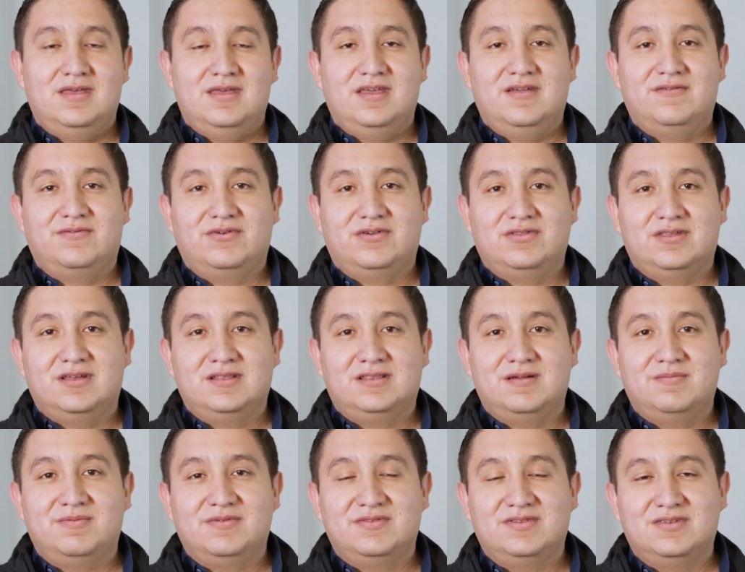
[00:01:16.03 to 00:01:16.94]
And for that
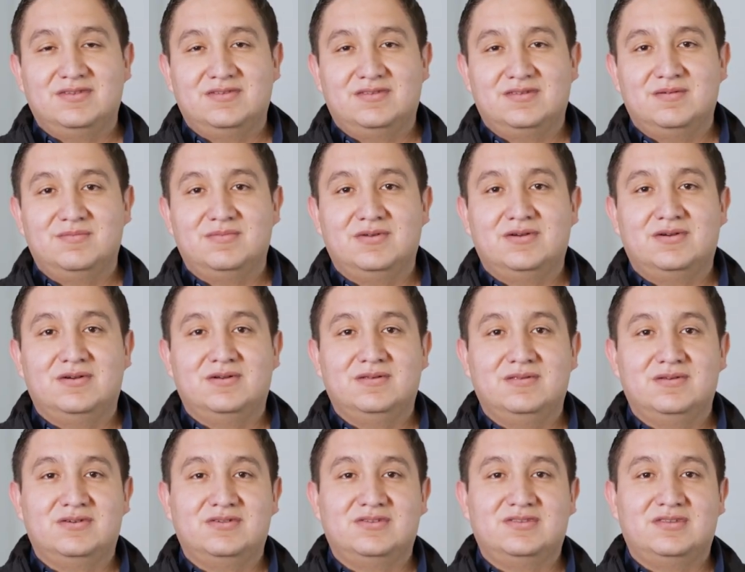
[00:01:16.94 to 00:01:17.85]
type of system,
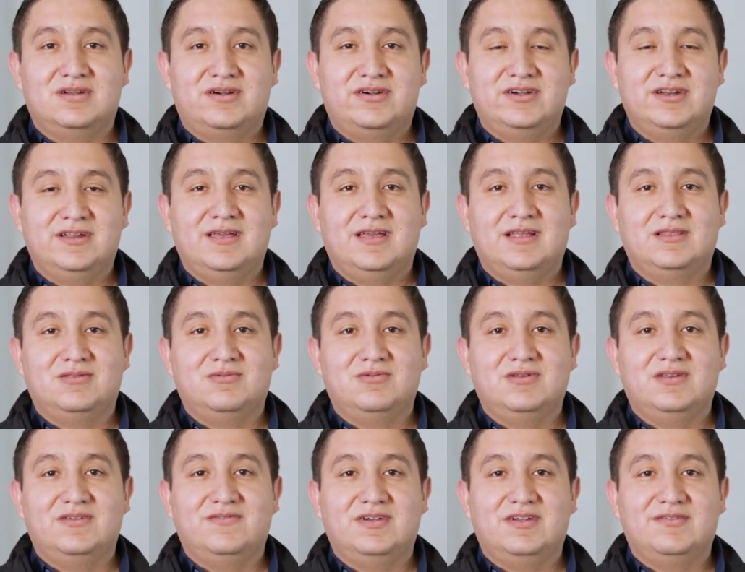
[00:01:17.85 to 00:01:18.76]
you're starting at
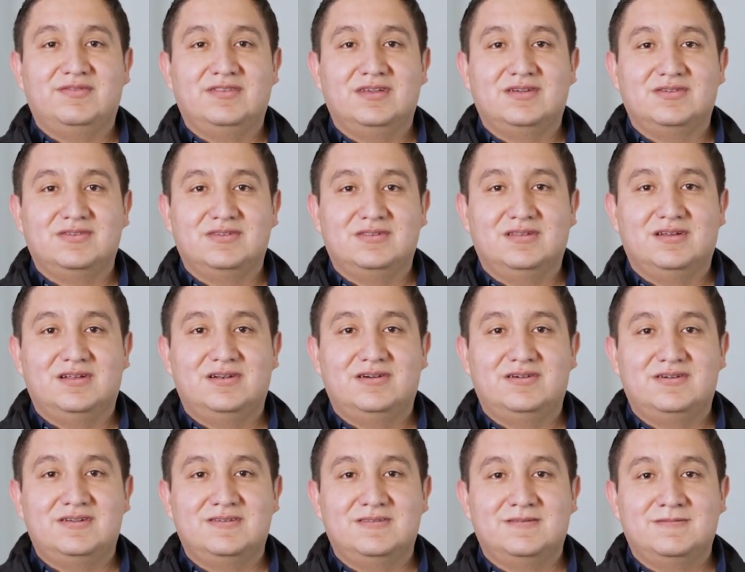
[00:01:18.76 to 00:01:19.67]

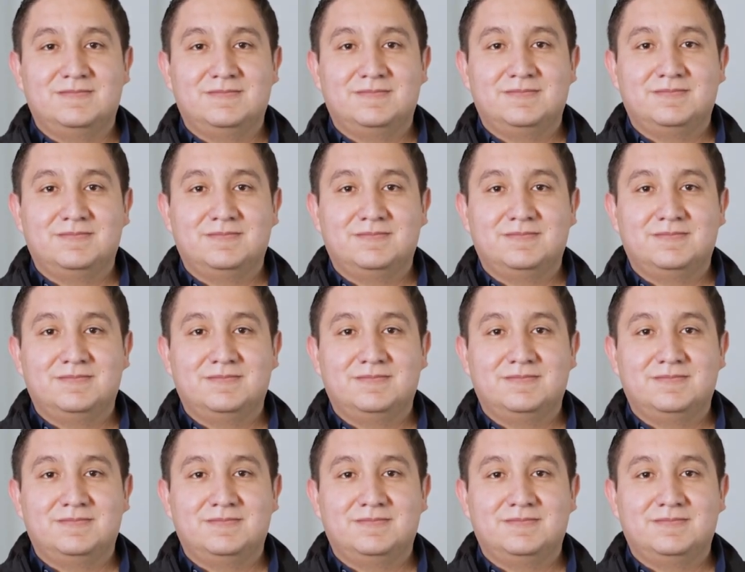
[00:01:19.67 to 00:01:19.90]
$25,000.